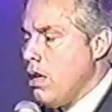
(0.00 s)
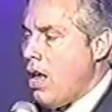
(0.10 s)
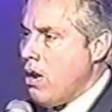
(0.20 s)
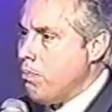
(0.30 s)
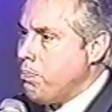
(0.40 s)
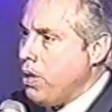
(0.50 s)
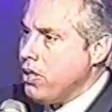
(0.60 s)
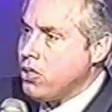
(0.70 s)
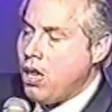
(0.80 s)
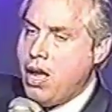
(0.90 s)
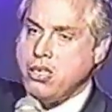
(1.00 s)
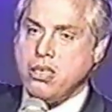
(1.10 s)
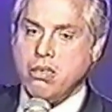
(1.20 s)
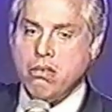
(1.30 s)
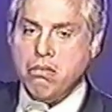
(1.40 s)
I don't play the slots.
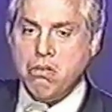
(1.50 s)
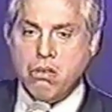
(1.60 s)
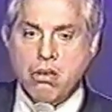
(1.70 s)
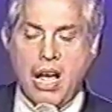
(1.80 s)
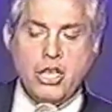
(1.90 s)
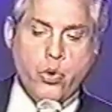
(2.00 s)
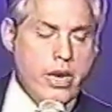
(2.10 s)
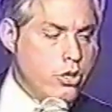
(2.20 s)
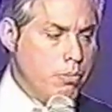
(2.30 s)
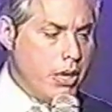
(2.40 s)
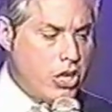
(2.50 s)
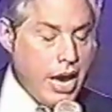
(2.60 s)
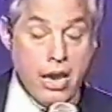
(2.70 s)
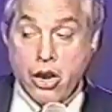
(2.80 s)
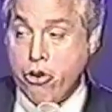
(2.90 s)
I drink too much. I
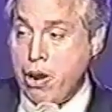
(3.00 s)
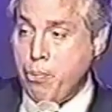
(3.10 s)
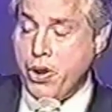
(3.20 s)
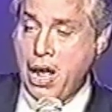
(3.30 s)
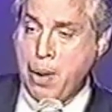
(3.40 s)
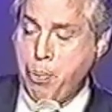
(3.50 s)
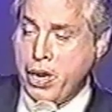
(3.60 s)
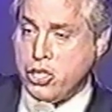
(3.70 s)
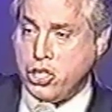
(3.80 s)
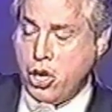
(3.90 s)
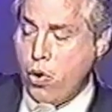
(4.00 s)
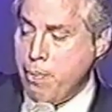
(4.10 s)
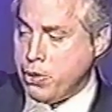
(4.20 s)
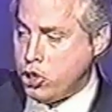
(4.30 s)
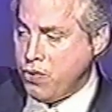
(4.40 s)
got liquored up one night and played a
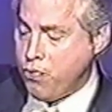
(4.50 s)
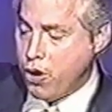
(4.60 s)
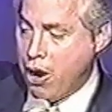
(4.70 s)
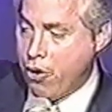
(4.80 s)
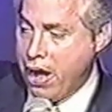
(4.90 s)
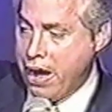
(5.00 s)
cigarette machine for an hour and a